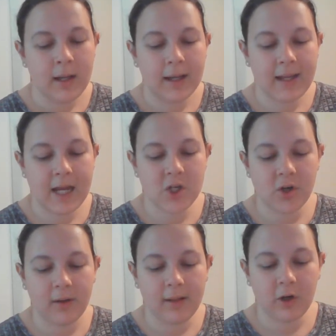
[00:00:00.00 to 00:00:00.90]

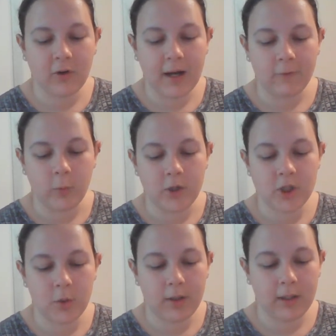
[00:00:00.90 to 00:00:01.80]
Occasionally the craft would
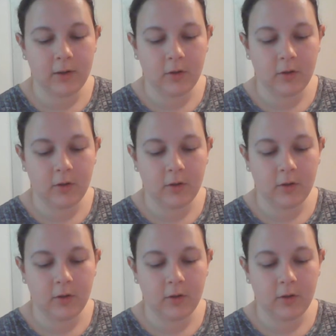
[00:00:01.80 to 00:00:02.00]
shoot a